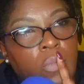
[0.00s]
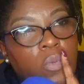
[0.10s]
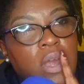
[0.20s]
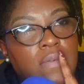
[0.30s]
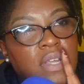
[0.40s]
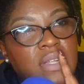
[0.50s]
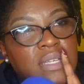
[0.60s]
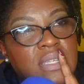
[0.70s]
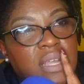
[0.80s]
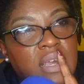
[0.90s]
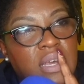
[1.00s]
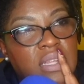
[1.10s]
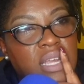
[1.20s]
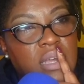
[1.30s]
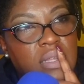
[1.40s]
we have to
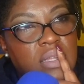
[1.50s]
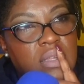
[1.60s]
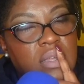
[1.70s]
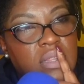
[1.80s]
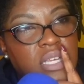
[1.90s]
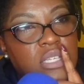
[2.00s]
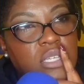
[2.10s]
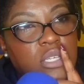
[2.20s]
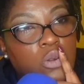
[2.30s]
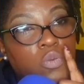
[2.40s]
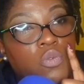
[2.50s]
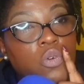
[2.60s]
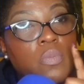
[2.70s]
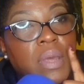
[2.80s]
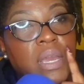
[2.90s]
understand that this is a
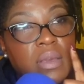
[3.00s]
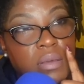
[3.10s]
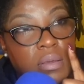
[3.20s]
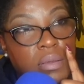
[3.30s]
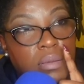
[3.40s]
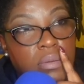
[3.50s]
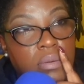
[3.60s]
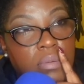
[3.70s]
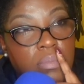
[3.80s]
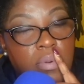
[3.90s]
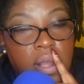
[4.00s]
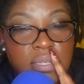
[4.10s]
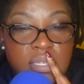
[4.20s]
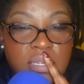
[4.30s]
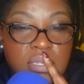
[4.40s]
grooming
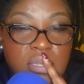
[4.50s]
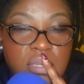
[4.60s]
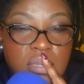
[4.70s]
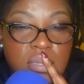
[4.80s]
process.